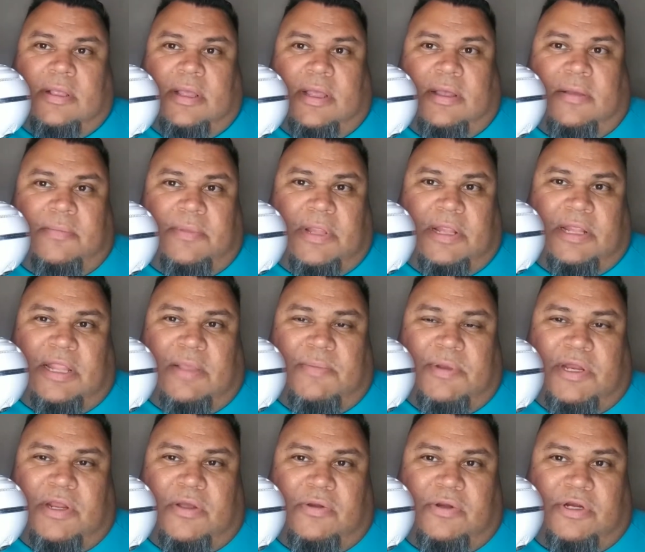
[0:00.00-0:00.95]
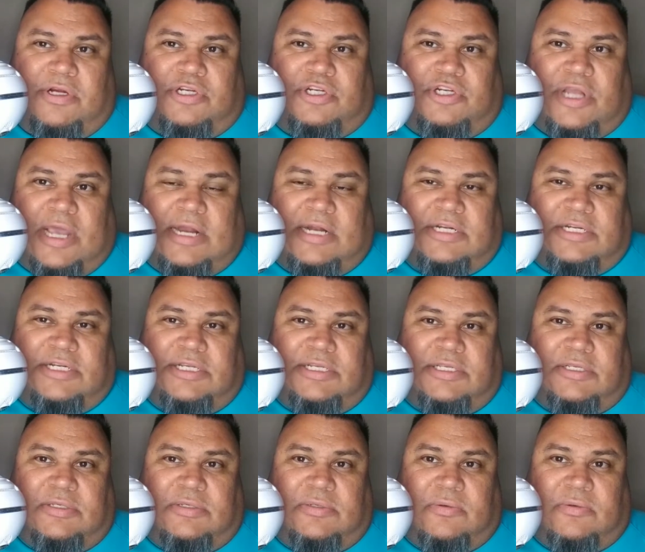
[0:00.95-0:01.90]
Um, let me know your
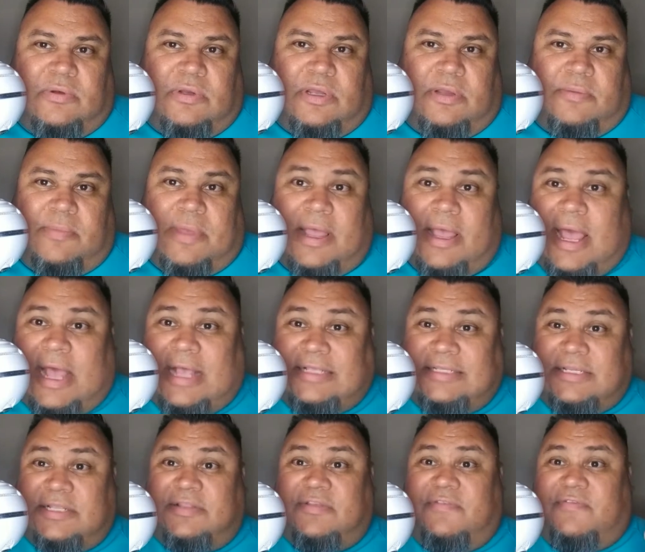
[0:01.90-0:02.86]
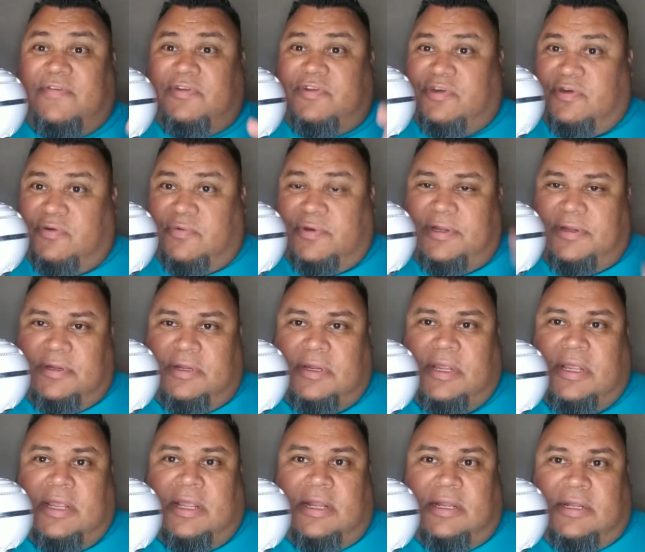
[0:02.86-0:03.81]
strategies um, as in the future when it
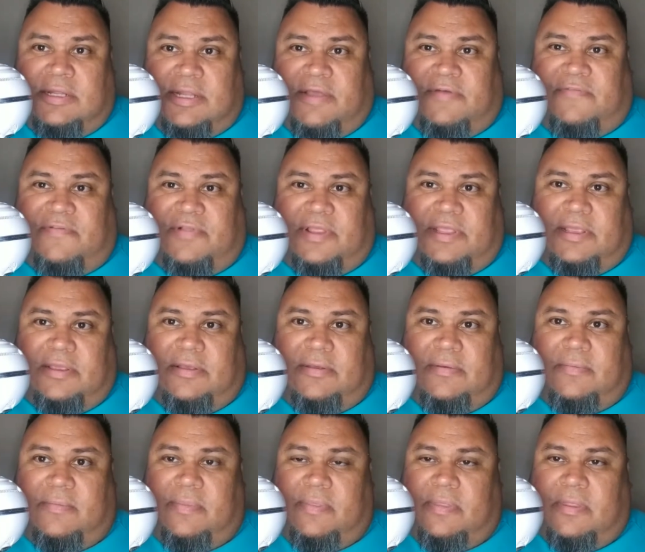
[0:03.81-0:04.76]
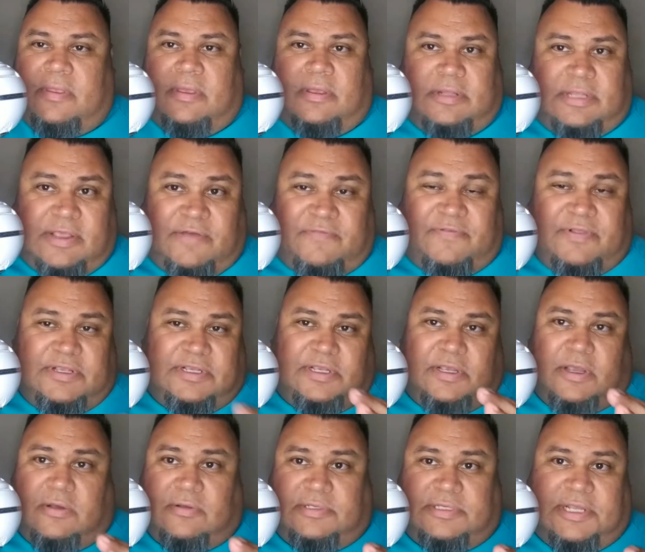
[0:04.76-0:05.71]
definitely definitely
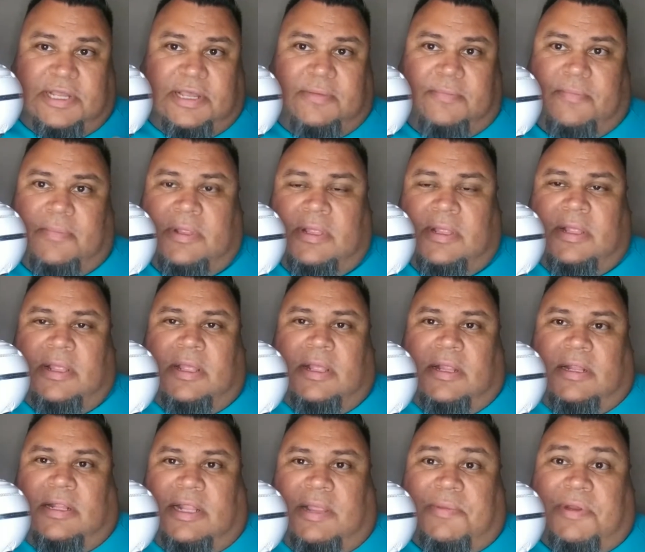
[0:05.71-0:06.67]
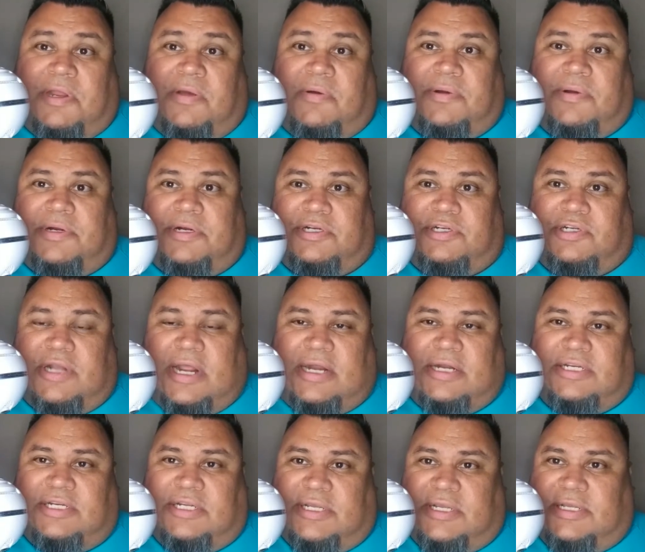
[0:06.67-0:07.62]
goes up. Let me know what your
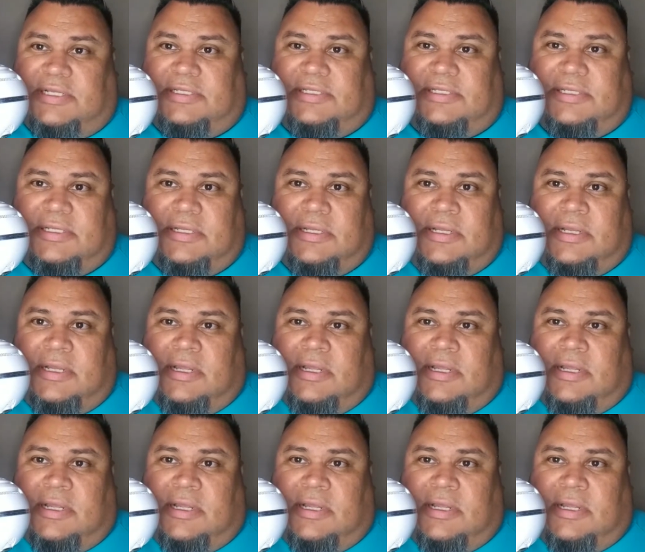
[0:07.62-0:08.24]
strategy is.